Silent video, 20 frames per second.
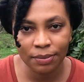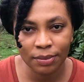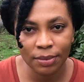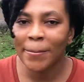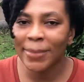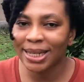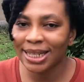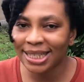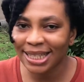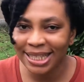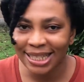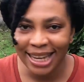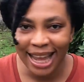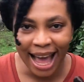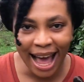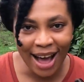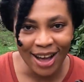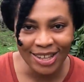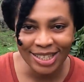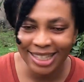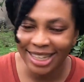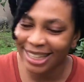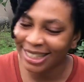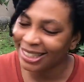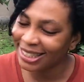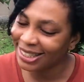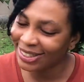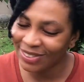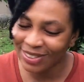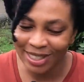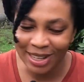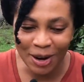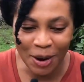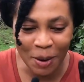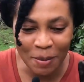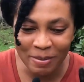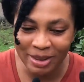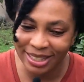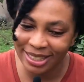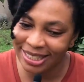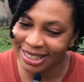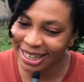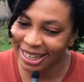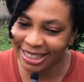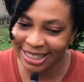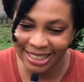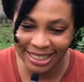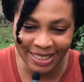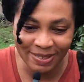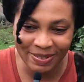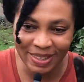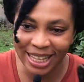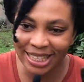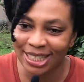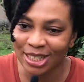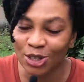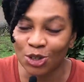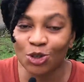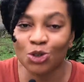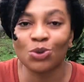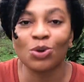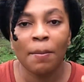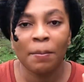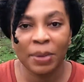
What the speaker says: Mothers in the house, let us know in the comment section if that is true,